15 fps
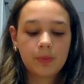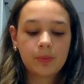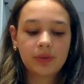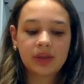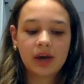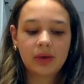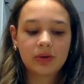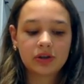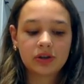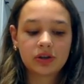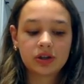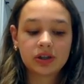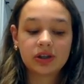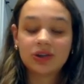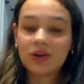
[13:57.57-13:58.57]
But that was
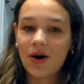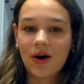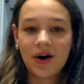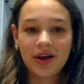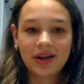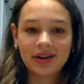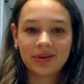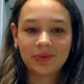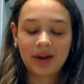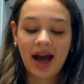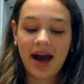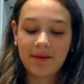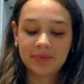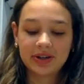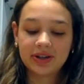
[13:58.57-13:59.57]
not what
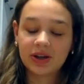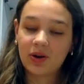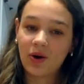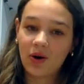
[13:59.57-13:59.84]
happened at